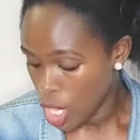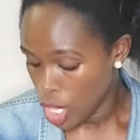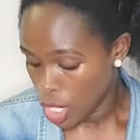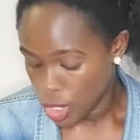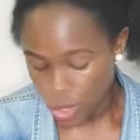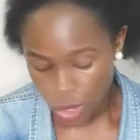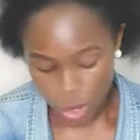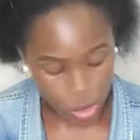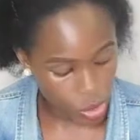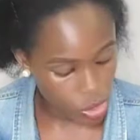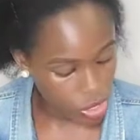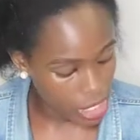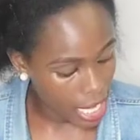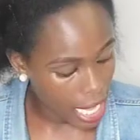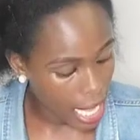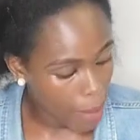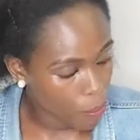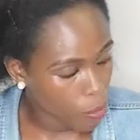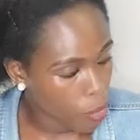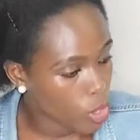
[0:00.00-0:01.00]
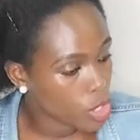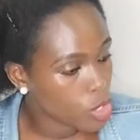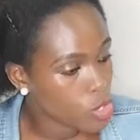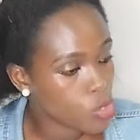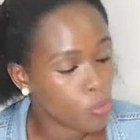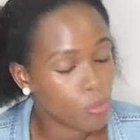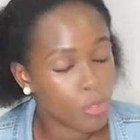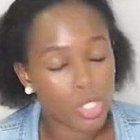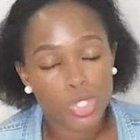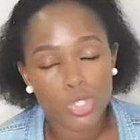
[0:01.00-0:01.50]
So today I'm going
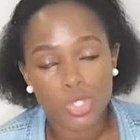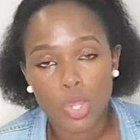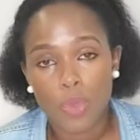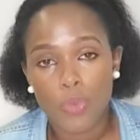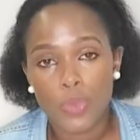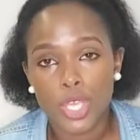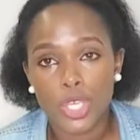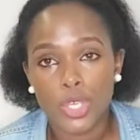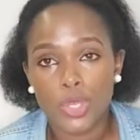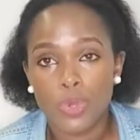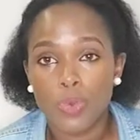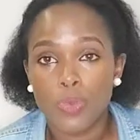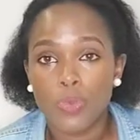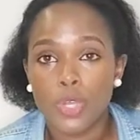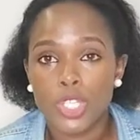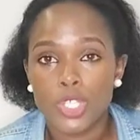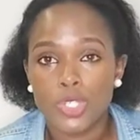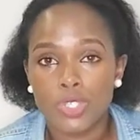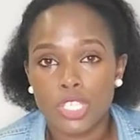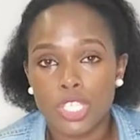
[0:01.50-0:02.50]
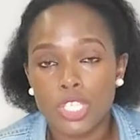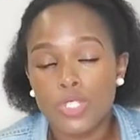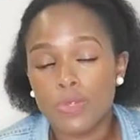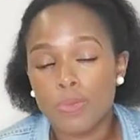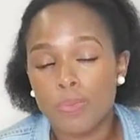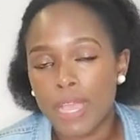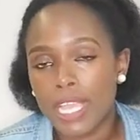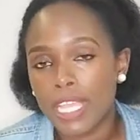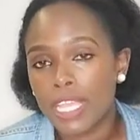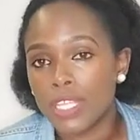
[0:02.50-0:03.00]
to be showing you what you need
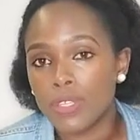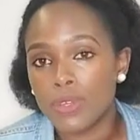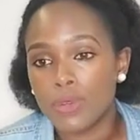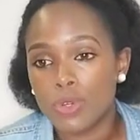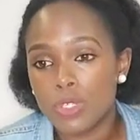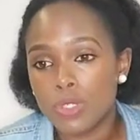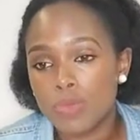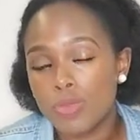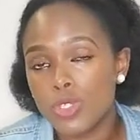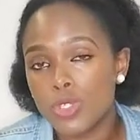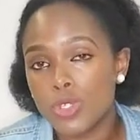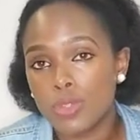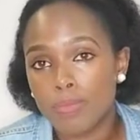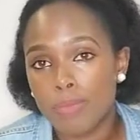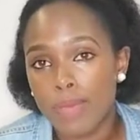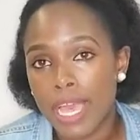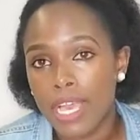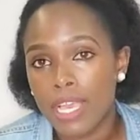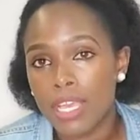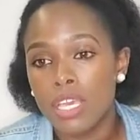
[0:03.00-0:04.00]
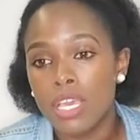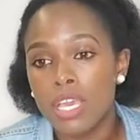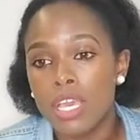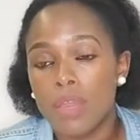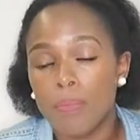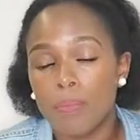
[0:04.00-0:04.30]
to pack in your hospital bag,